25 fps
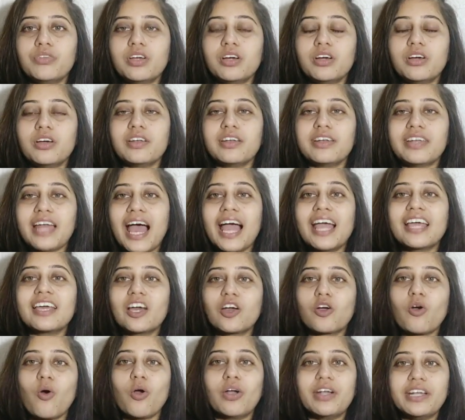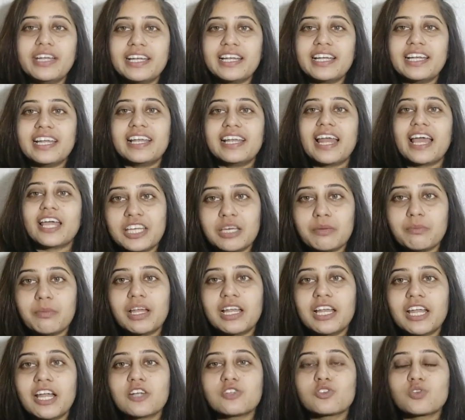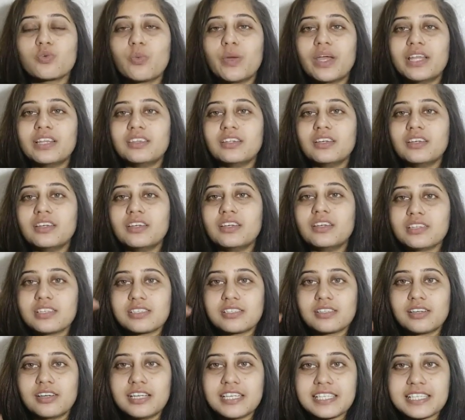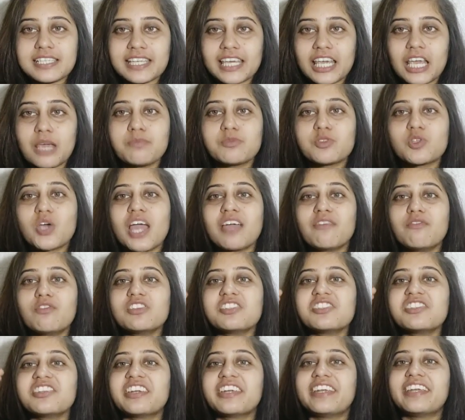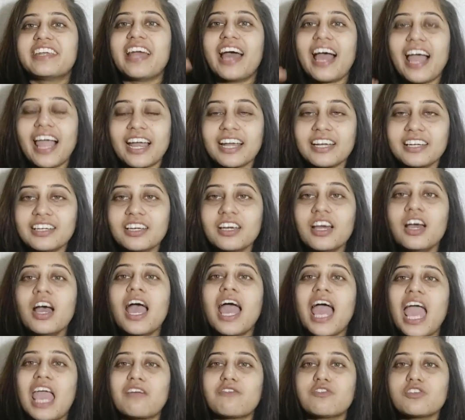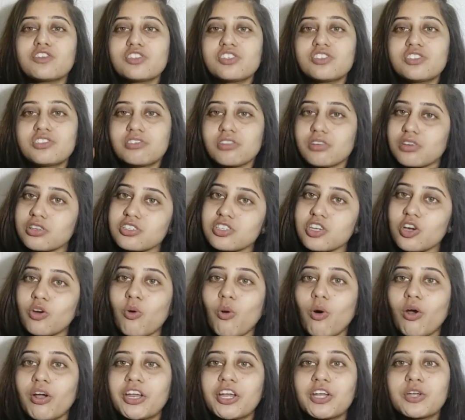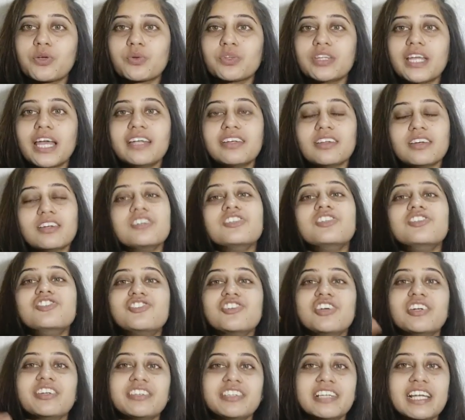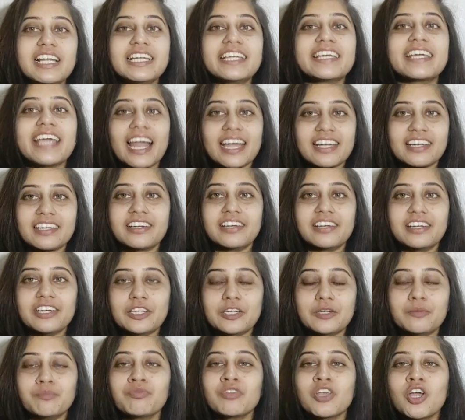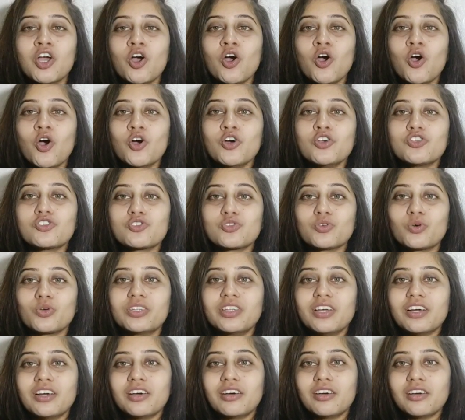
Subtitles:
rank accordingly, like creamy layer. So when the results came, so I was ranked, I was judged according to that general category. So